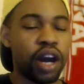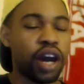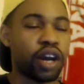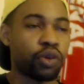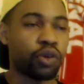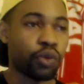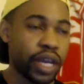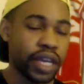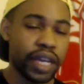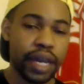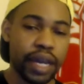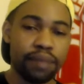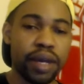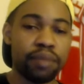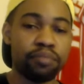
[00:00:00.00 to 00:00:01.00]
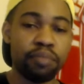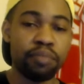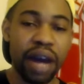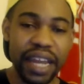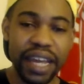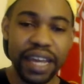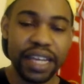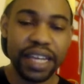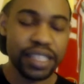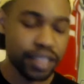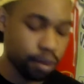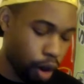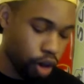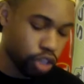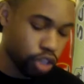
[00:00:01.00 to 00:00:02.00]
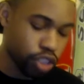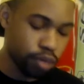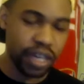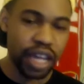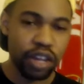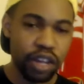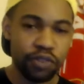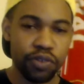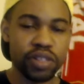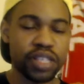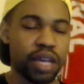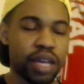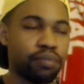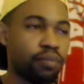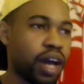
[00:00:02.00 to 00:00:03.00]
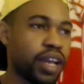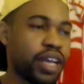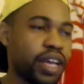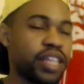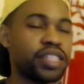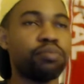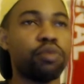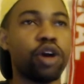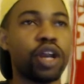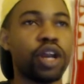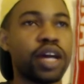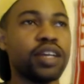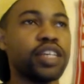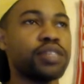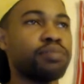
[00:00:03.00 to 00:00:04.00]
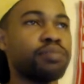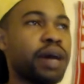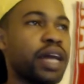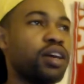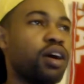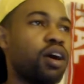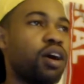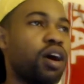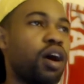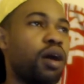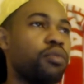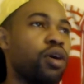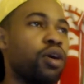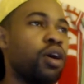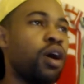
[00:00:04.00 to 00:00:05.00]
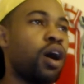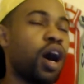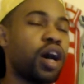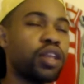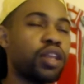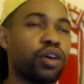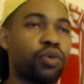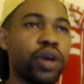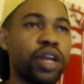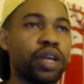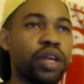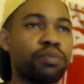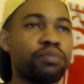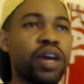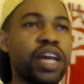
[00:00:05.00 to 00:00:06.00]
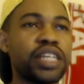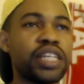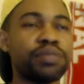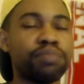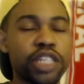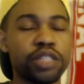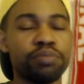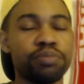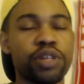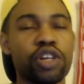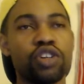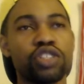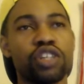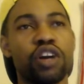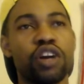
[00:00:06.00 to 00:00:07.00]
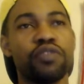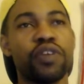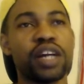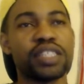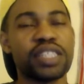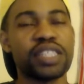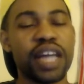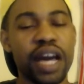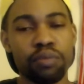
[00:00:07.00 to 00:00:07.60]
great game, man. Mané is a baller. Something I learned from this game, Mané is a baller. I think he's madly underrated, especially because of Salah